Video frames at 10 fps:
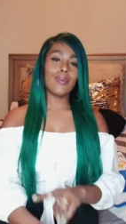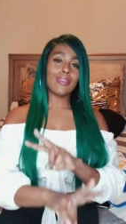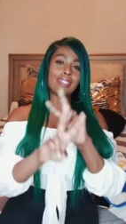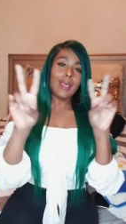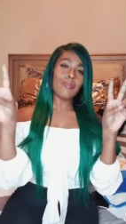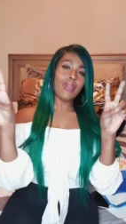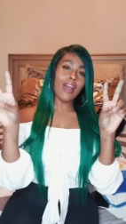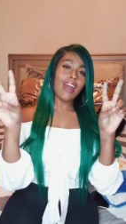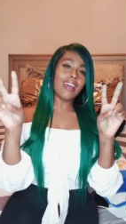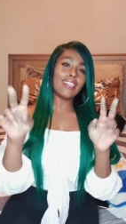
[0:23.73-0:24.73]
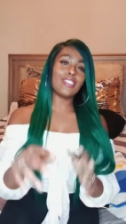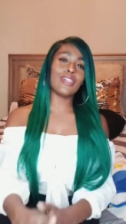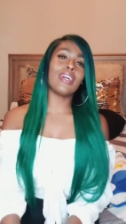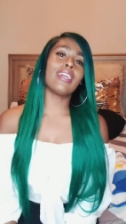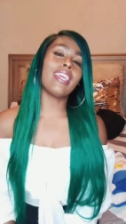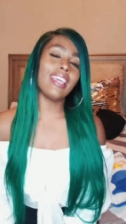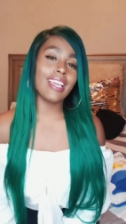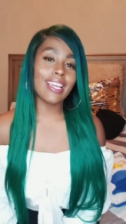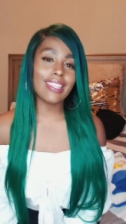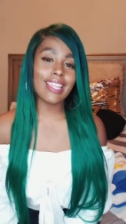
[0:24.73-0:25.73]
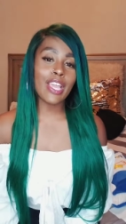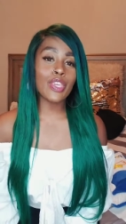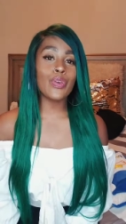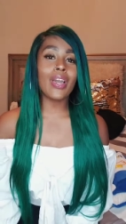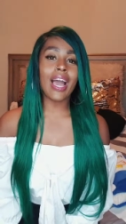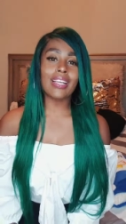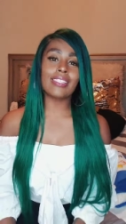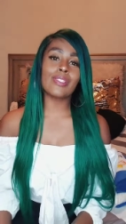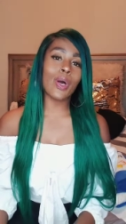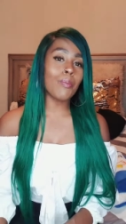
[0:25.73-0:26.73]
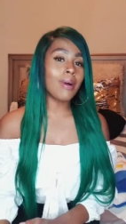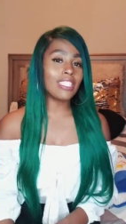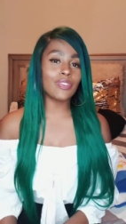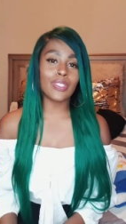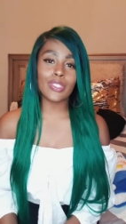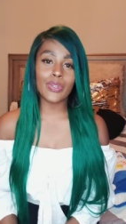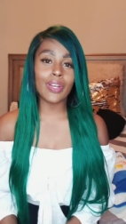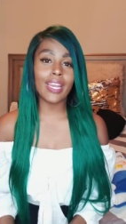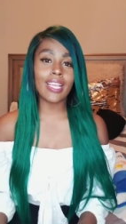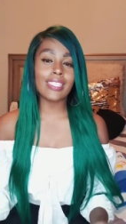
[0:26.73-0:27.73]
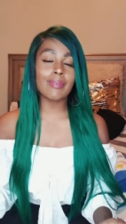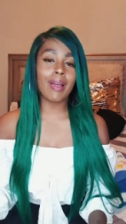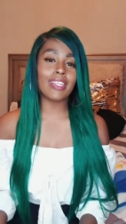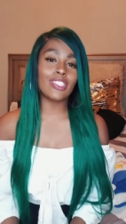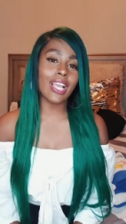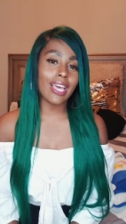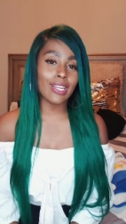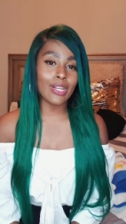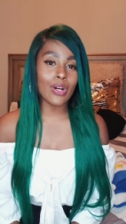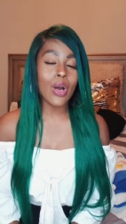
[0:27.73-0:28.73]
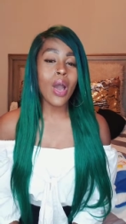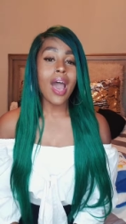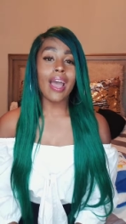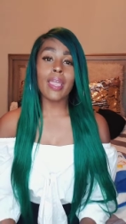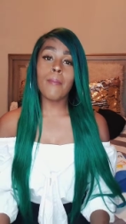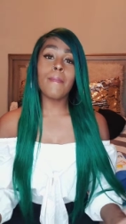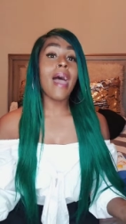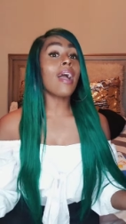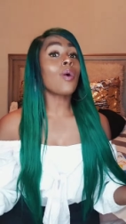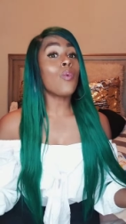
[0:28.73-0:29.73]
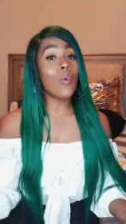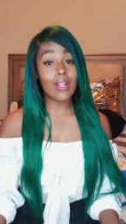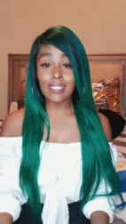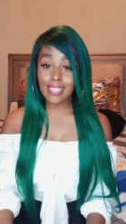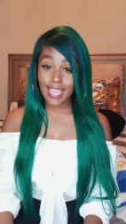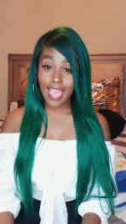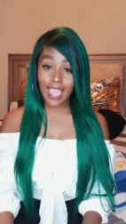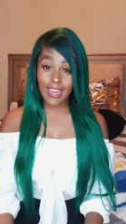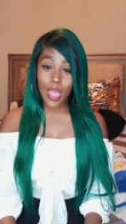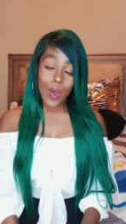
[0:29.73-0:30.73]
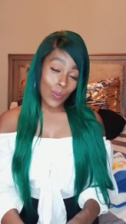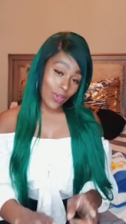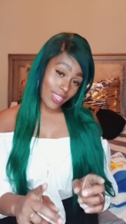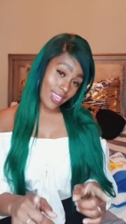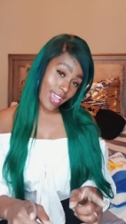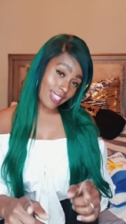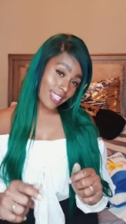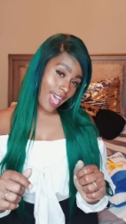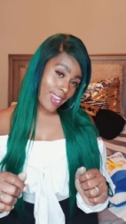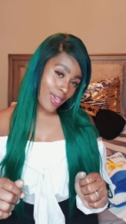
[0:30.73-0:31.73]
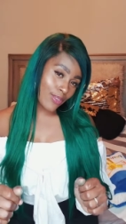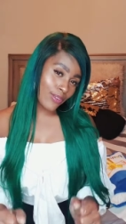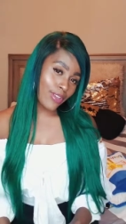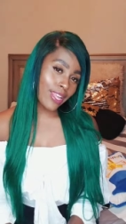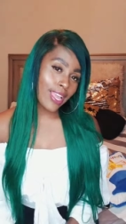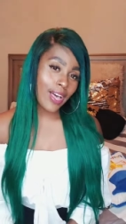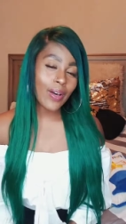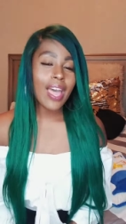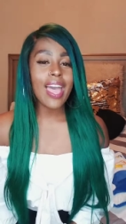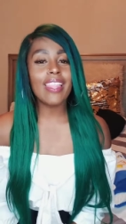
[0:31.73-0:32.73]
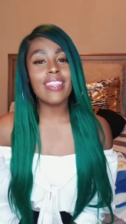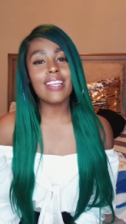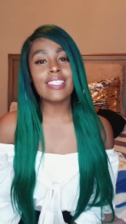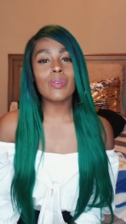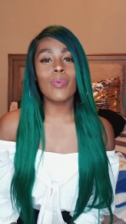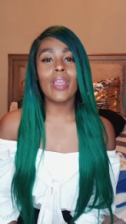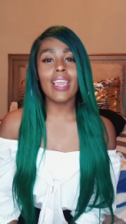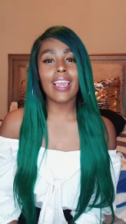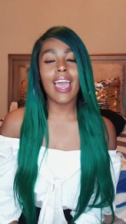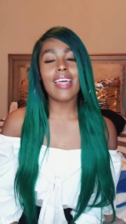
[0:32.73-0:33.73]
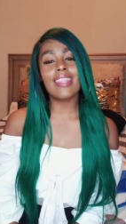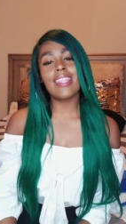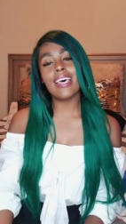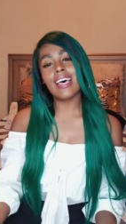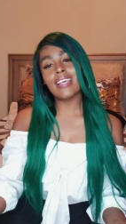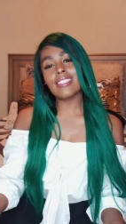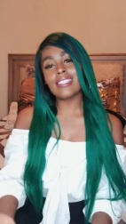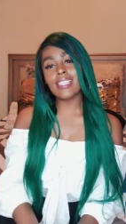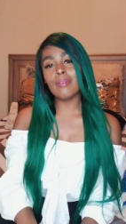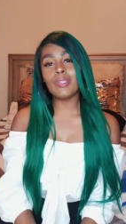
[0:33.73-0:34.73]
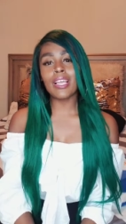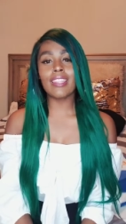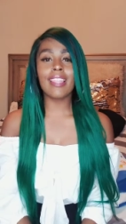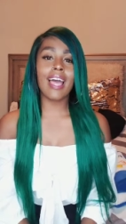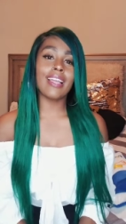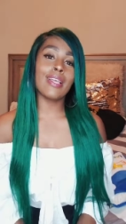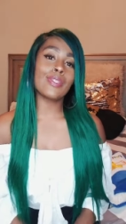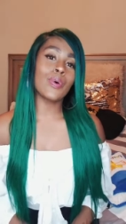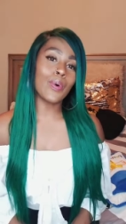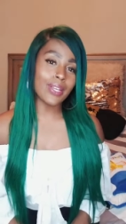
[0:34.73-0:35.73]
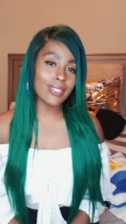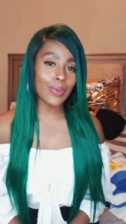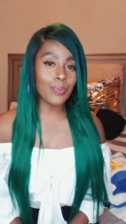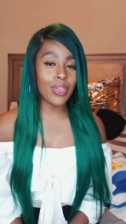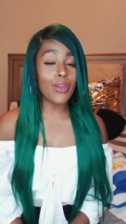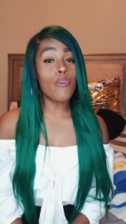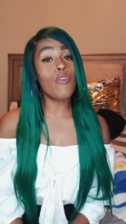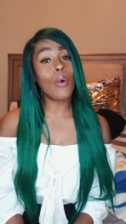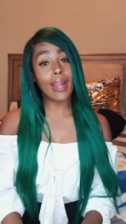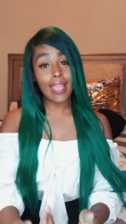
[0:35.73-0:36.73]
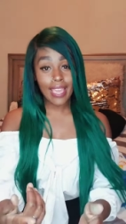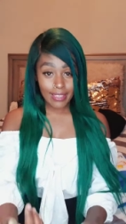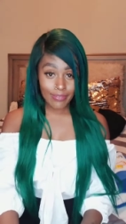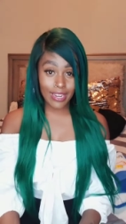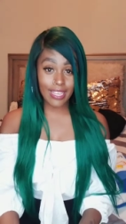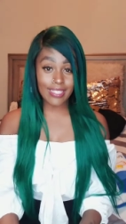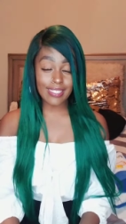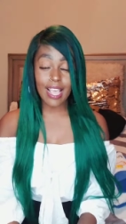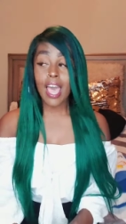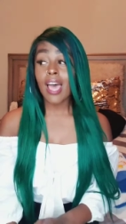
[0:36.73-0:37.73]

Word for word: What's up, y'all? It's your girl Kiki, and thank you guys so much for tuning in to my channel. I am back once again with yet another video, and this week the subject line is going to be forgiveness